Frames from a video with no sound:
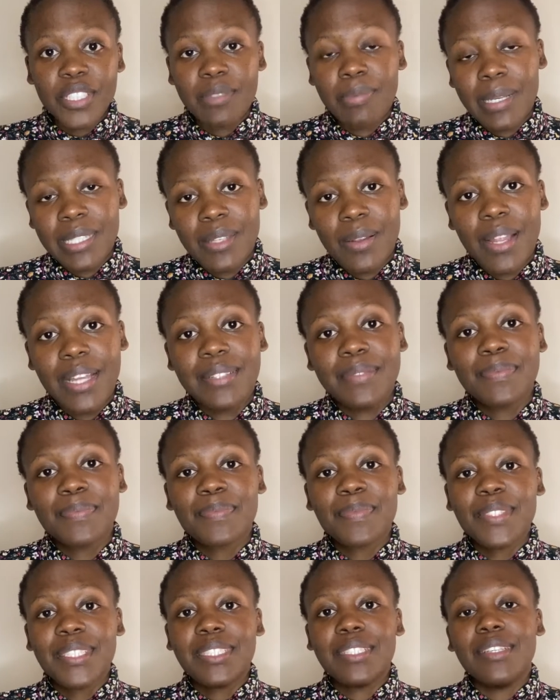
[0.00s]
bazaran,
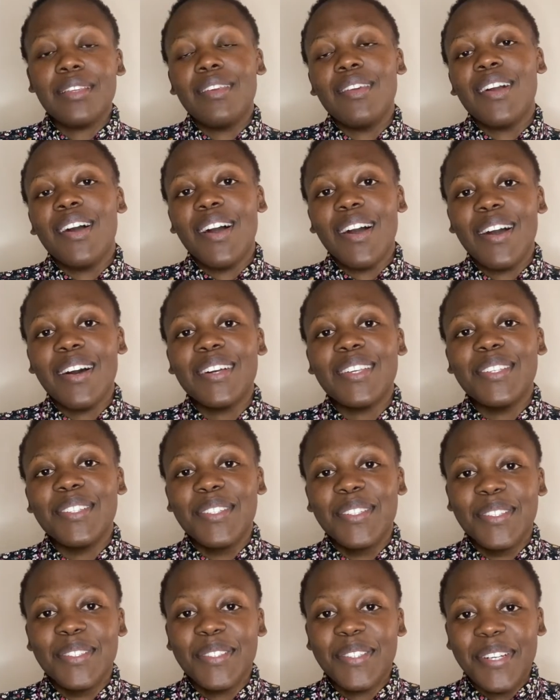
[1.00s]
yeah, you know.